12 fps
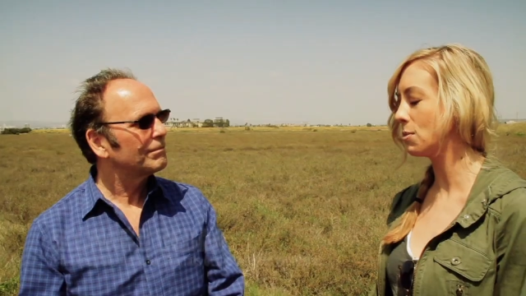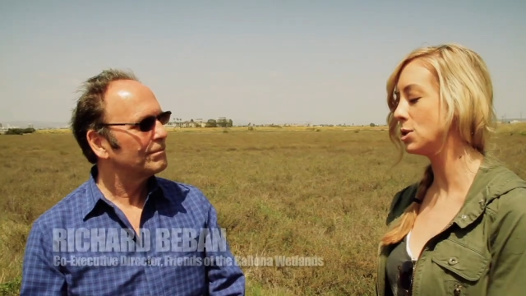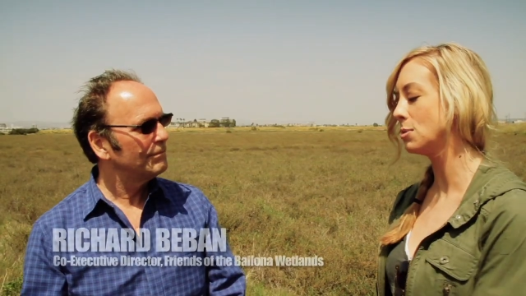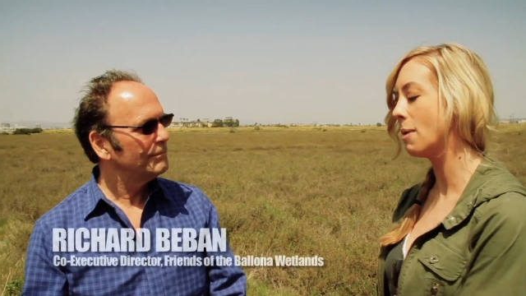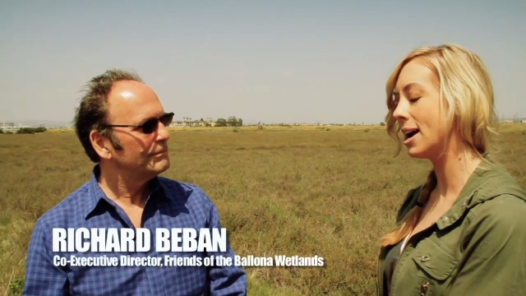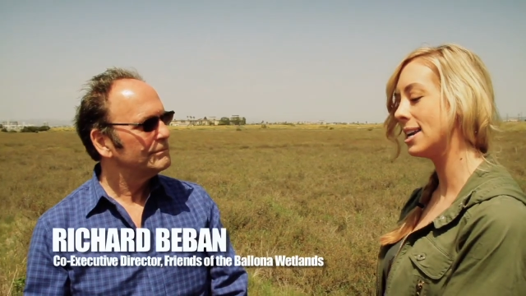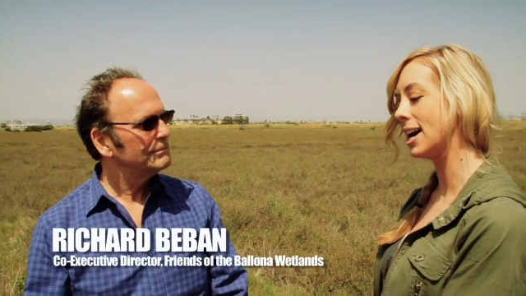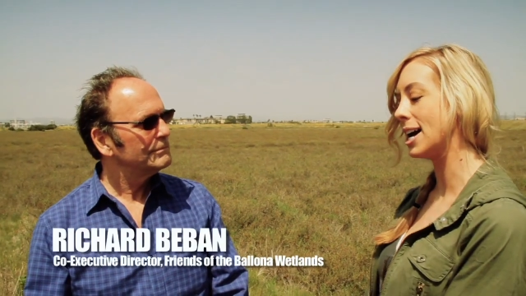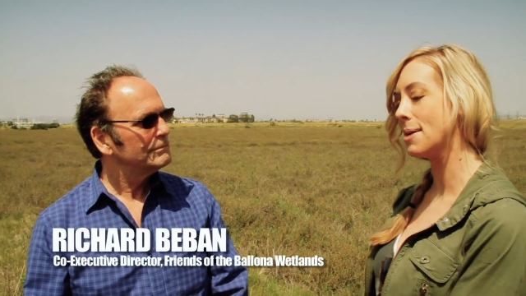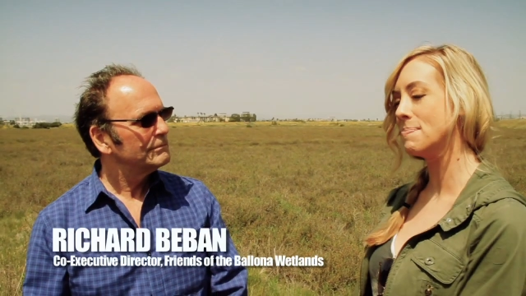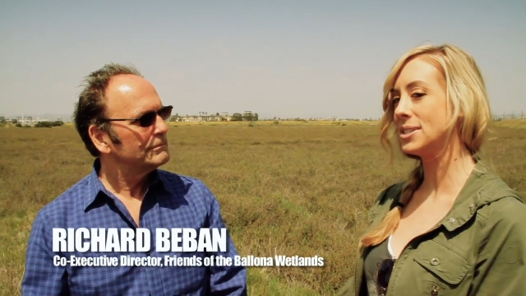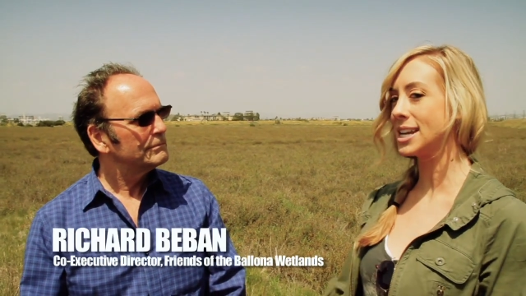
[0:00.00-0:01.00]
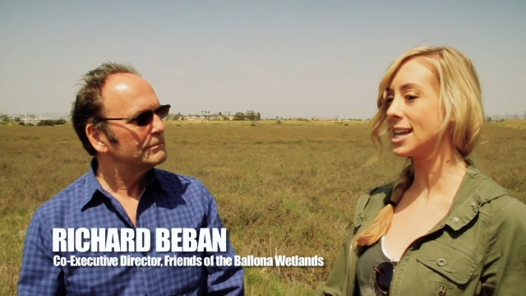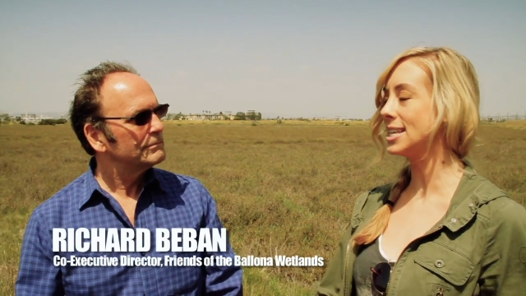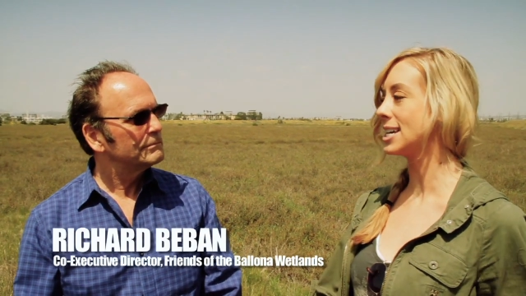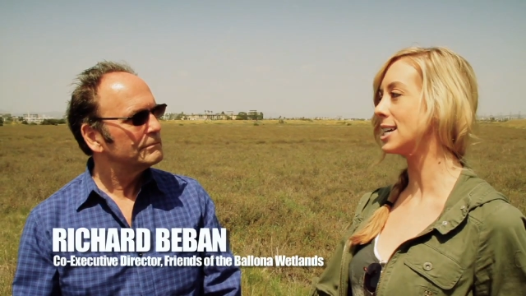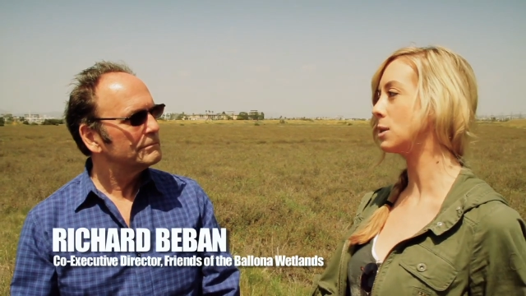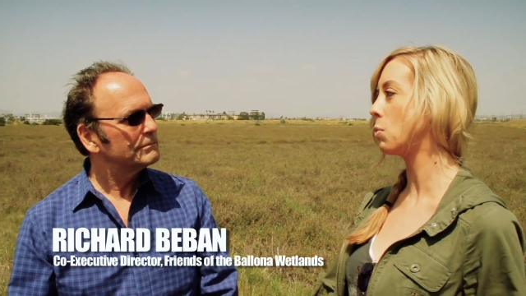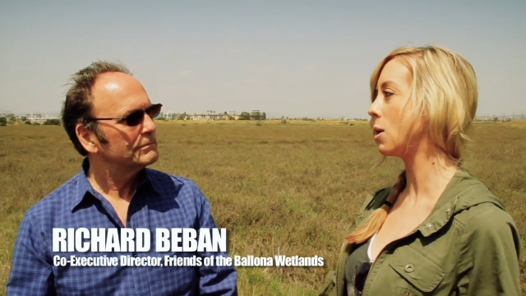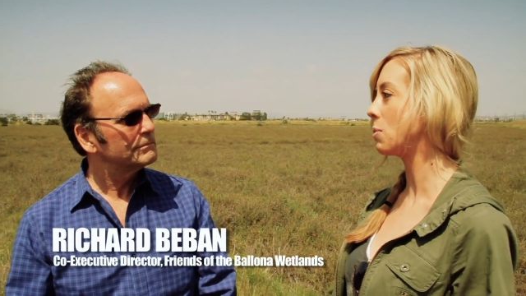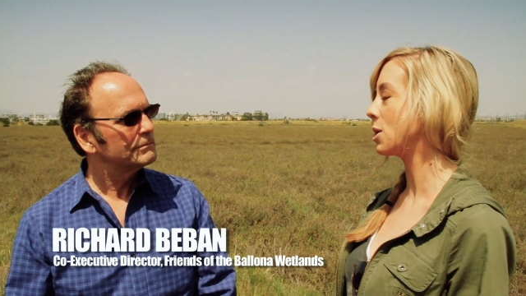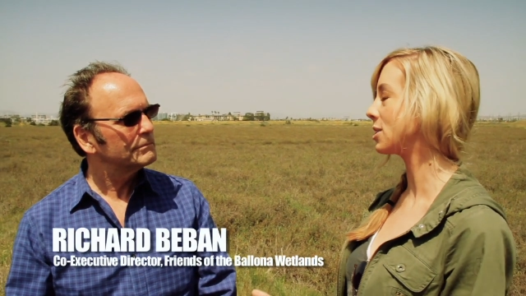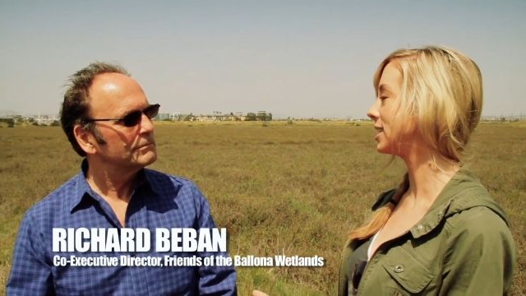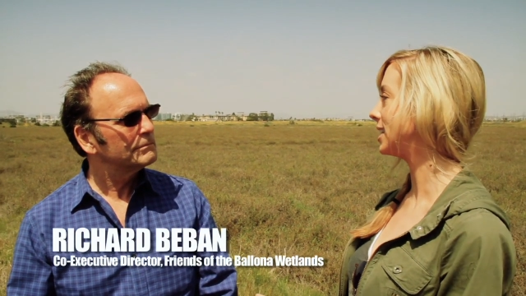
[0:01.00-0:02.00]
Speaker 1: Would you mind telling us
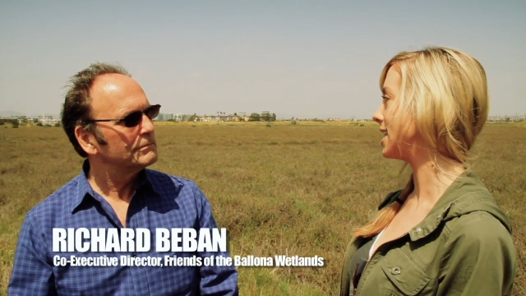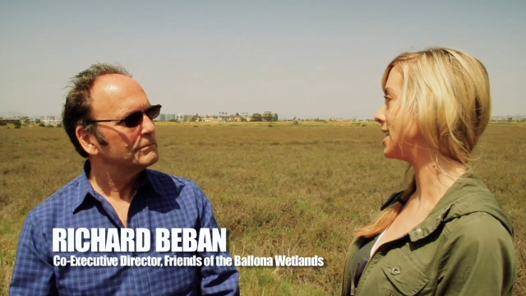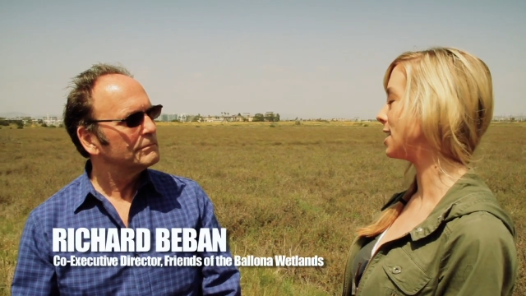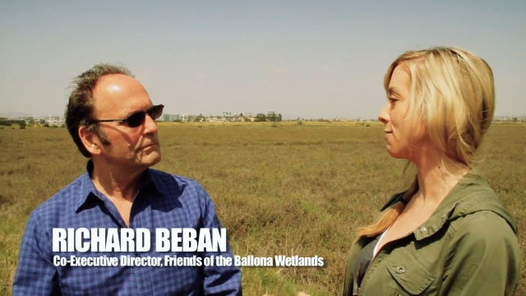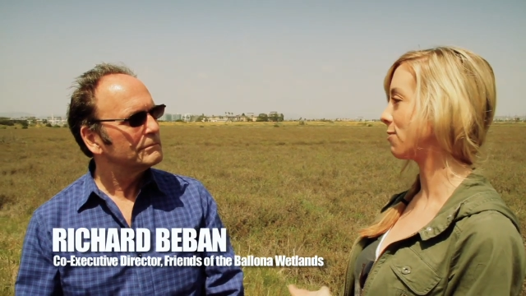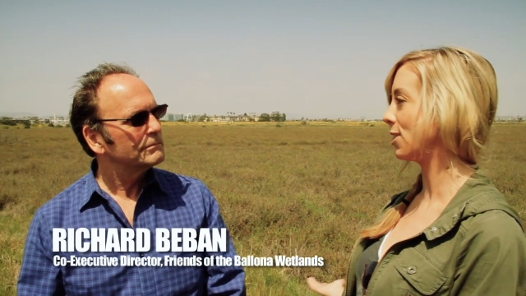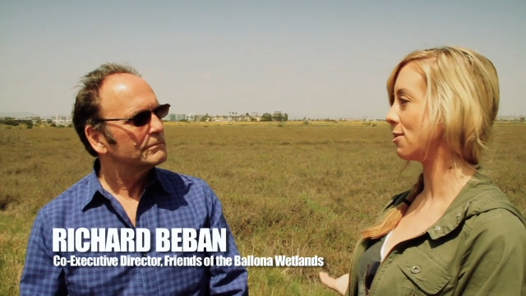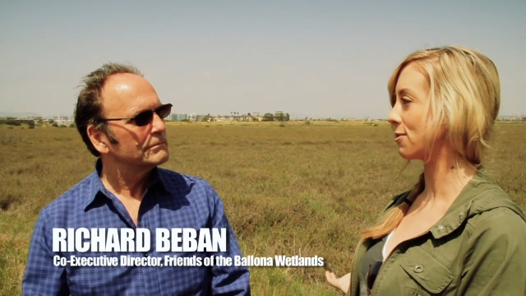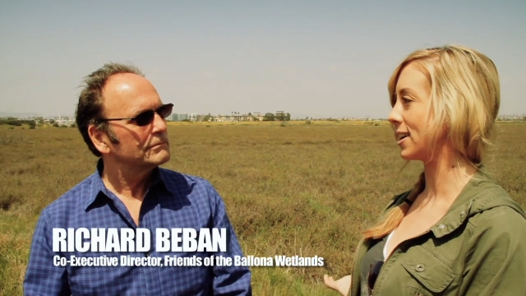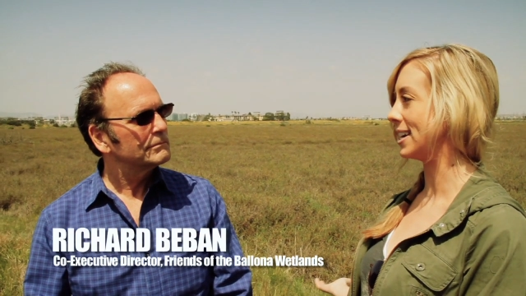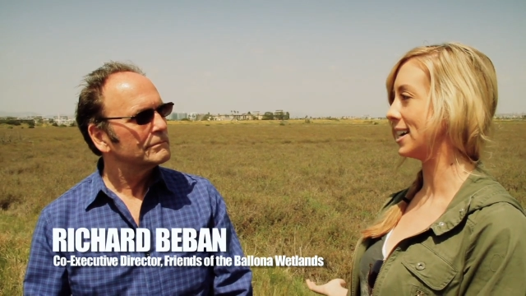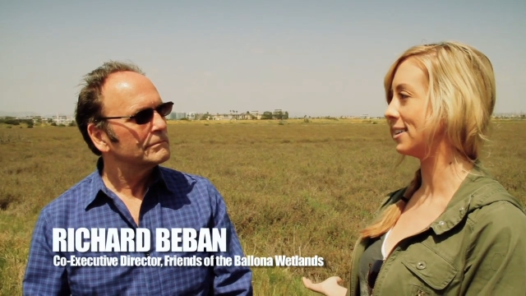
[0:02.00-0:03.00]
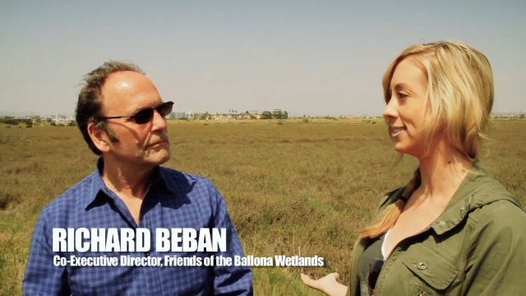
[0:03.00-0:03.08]
what we are standing in front of right now?